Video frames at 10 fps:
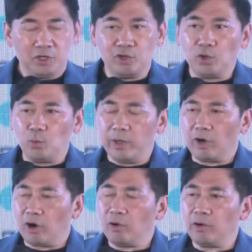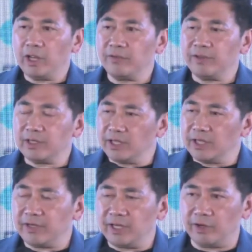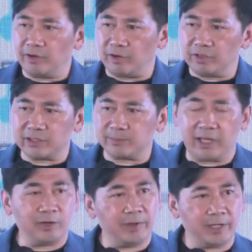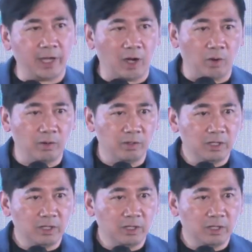You know, we are all given here on this planet right now